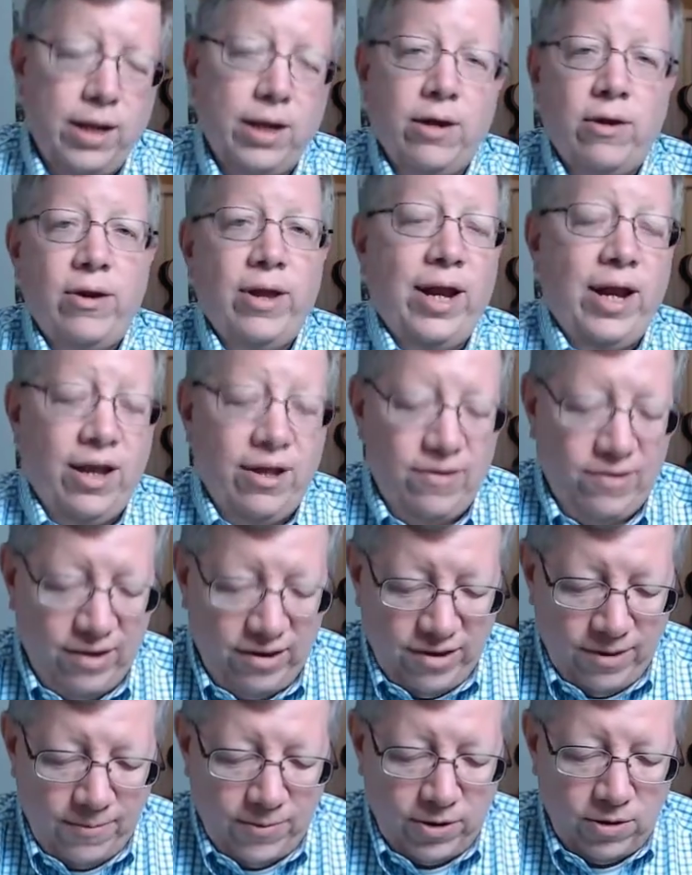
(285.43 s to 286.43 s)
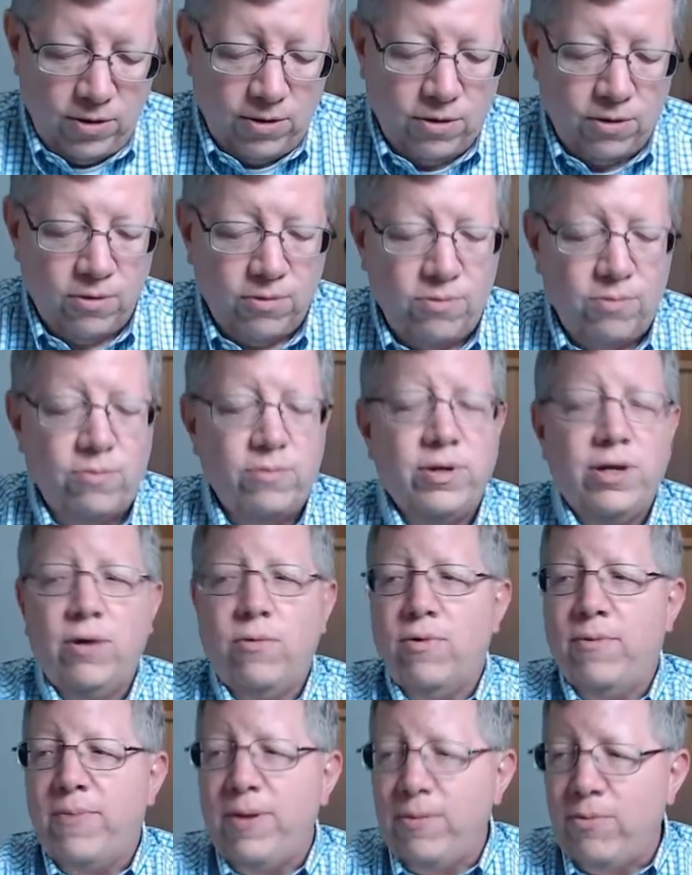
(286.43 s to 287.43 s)
It is the typical,
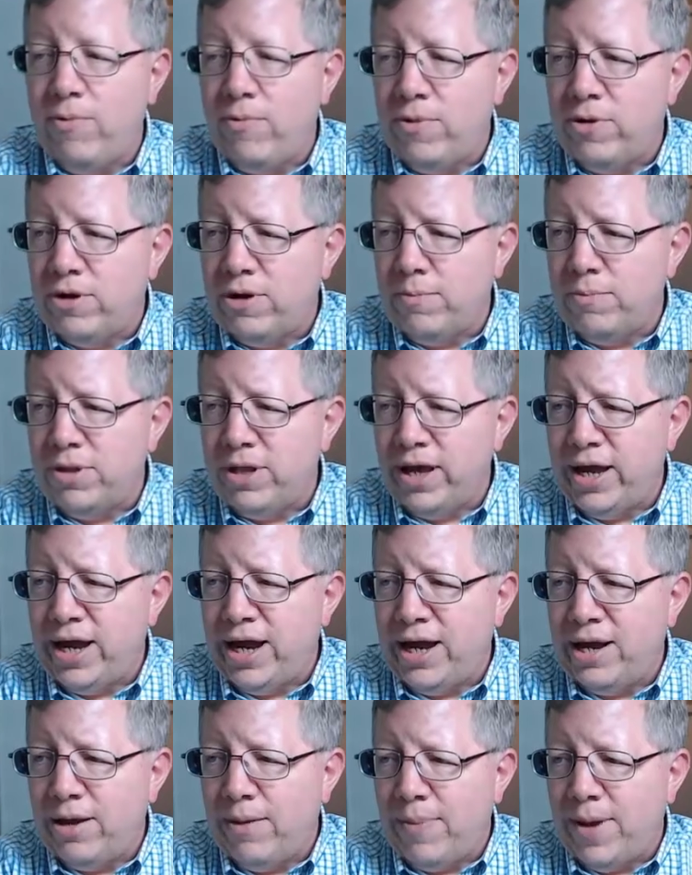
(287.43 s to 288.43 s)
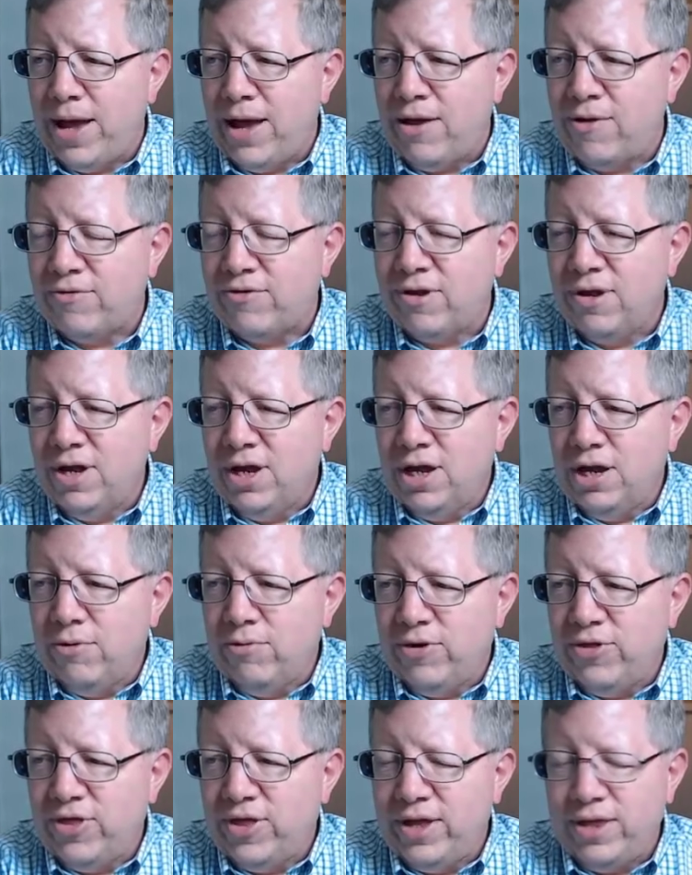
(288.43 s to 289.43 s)
what people will complain about
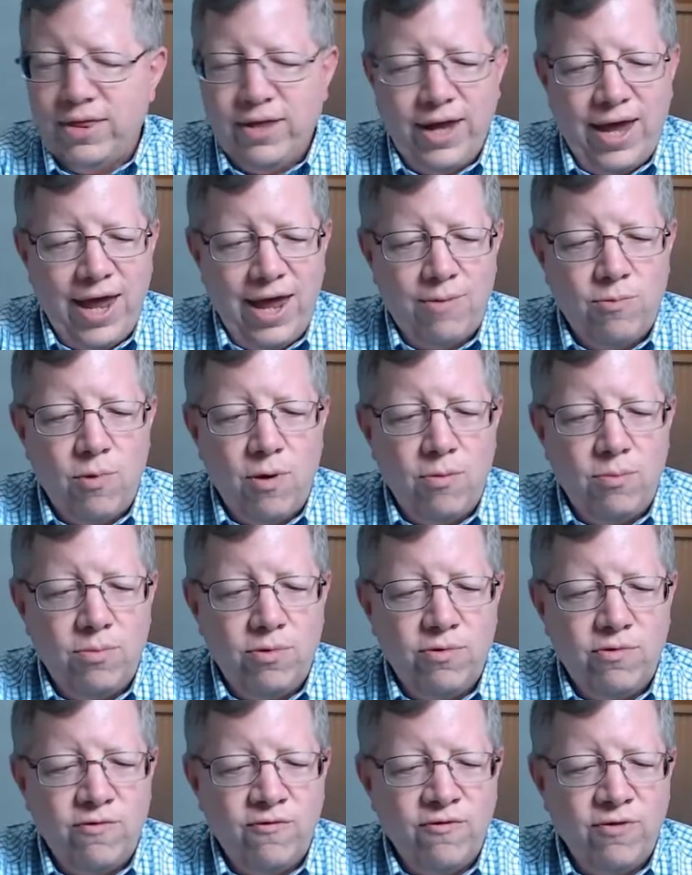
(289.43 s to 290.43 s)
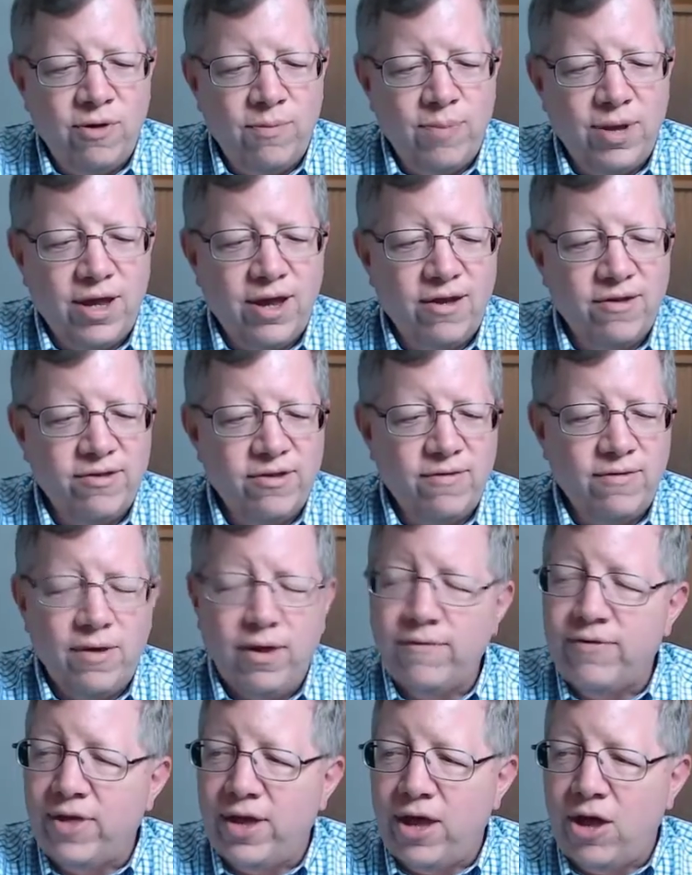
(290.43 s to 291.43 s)
with the head won't move because
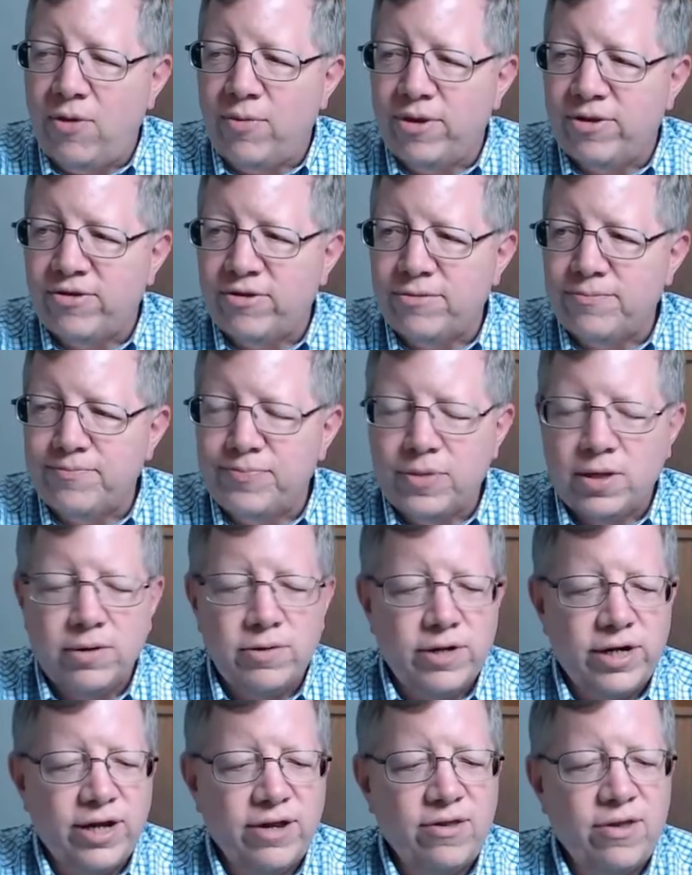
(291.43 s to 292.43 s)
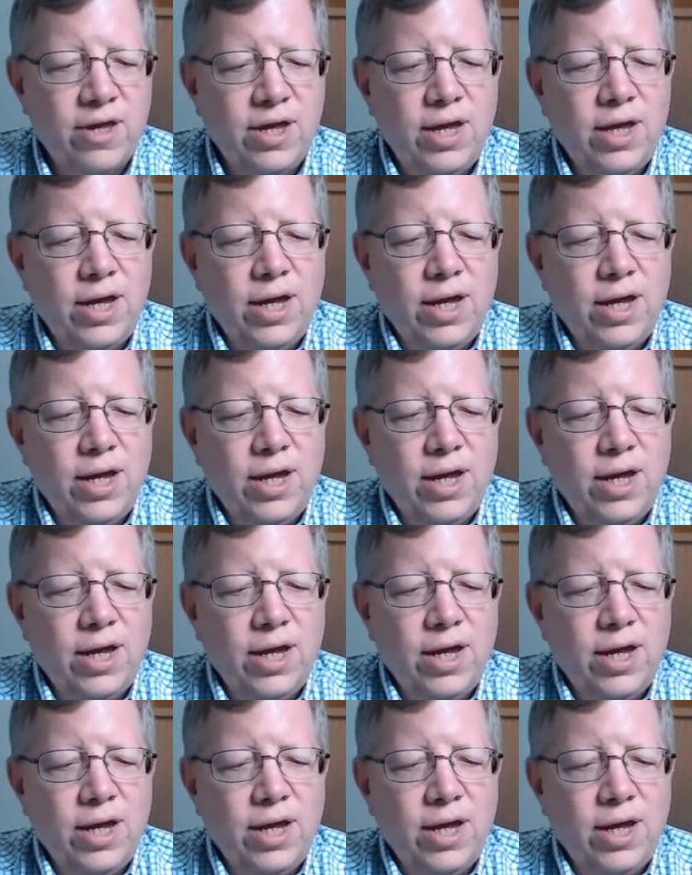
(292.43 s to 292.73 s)
of the helmet. Right?